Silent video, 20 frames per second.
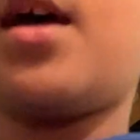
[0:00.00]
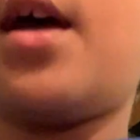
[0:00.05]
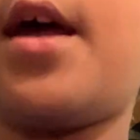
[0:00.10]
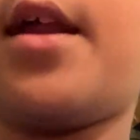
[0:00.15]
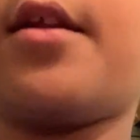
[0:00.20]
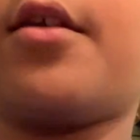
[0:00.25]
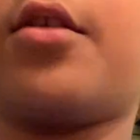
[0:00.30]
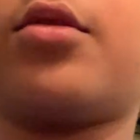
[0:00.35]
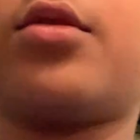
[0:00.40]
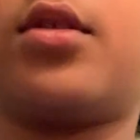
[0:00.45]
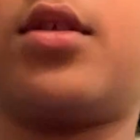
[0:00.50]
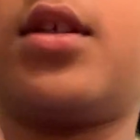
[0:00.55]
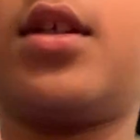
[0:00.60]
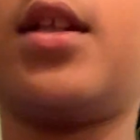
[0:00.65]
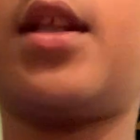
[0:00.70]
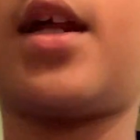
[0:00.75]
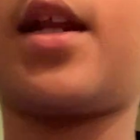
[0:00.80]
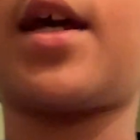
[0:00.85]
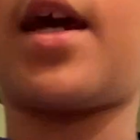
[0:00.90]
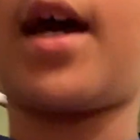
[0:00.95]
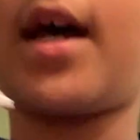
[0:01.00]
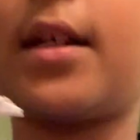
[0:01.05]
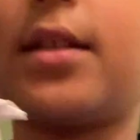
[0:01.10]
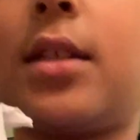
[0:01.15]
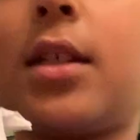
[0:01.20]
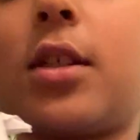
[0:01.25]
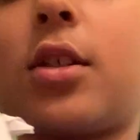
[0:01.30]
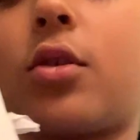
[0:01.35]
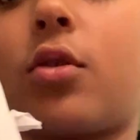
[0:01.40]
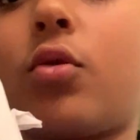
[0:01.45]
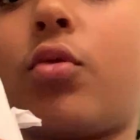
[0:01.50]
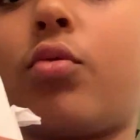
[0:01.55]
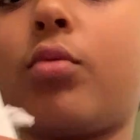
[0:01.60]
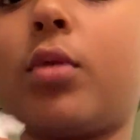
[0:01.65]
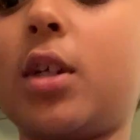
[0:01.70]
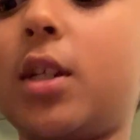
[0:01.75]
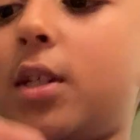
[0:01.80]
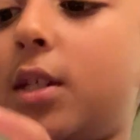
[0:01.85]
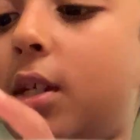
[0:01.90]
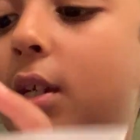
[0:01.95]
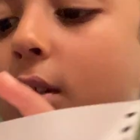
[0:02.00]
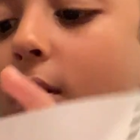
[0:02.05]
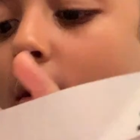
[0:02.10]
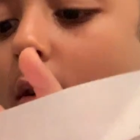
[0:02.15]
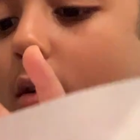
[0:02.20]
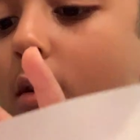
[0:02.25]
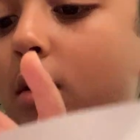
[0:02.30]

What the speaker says: and you'll see that it has this crease here.